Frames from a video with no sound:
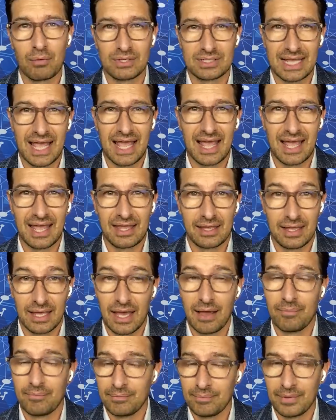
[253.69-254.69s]
was,
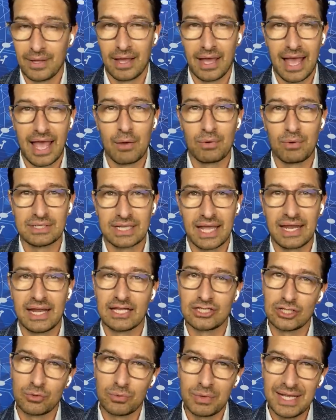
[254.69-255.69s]
yeah, I was, and
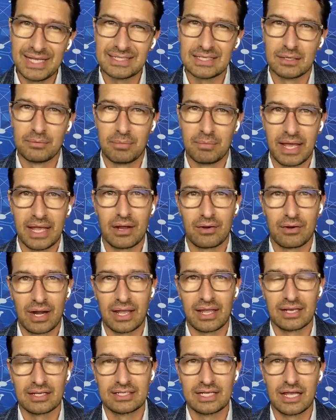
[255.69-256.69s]
there's a reason, Mayor, and I
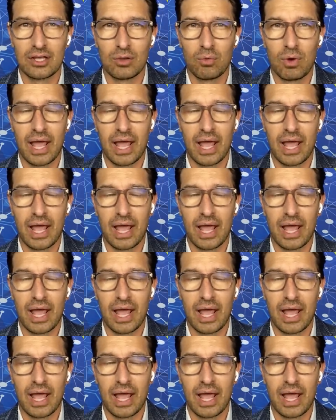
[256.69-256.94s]
can tell you